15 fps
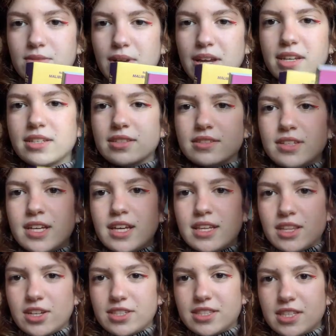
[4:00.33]
right?
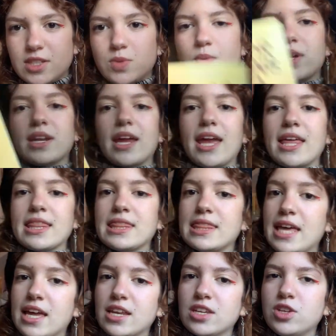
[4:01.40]
There's this one and
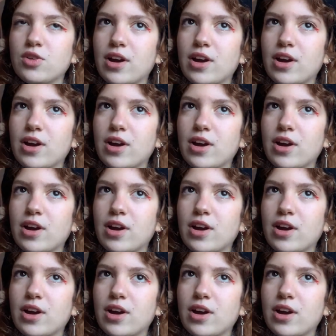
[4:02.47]
then you